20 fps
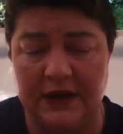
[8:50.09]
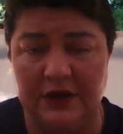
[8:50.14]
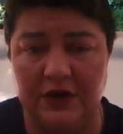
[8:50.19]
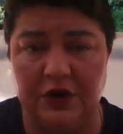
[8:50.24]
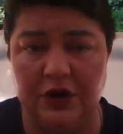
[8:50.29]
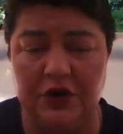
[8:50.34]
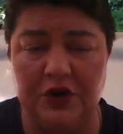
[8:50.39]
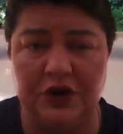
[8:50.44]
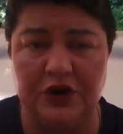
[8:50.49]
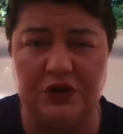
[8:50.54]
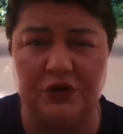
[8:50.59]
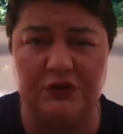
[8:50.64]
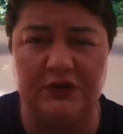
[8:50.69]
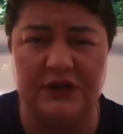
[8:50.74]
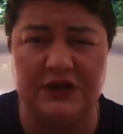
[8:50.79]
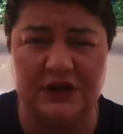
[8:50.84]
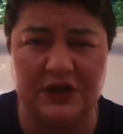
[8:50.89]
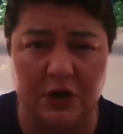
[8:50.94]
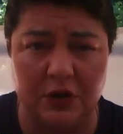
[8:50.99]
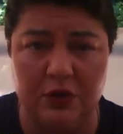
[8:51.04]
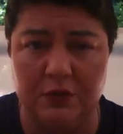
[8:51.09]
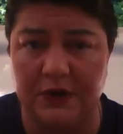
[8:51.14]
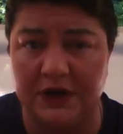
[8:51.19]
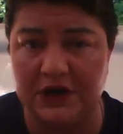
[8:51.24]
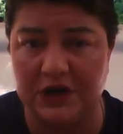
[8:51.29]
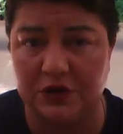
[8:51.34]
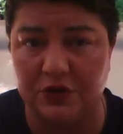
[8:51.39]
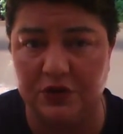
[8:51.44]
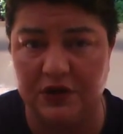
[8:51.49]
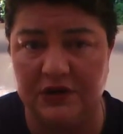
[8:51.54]
You know, you can do so
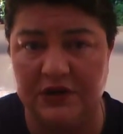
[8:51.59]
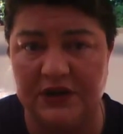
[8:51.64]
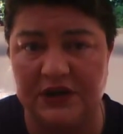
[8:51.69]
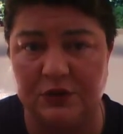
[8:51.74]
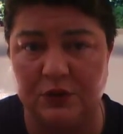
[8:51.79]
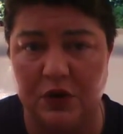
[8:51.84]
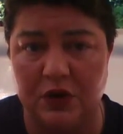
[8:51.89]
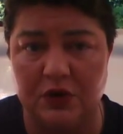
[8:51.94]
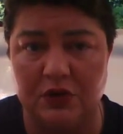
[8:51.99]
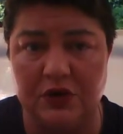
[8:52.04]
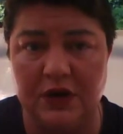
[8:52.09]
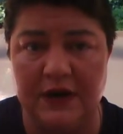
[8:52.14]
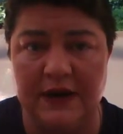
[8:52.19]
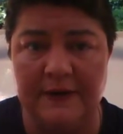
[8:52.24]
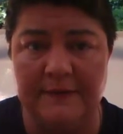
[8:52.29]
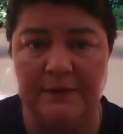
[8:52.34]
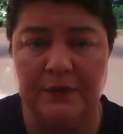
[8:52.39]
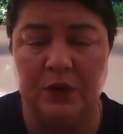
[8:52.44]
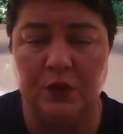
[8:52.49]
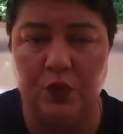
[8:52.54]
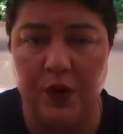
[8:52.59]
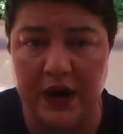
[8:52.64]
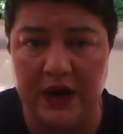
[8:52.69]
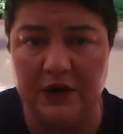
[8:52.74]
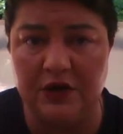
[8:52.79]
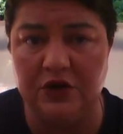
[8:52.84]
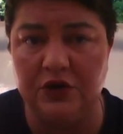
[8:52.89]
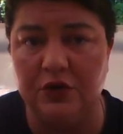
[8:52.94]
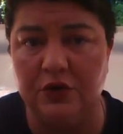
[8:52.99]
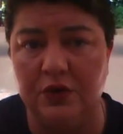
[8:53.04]
much good in this world
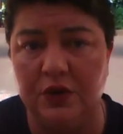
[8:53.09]
when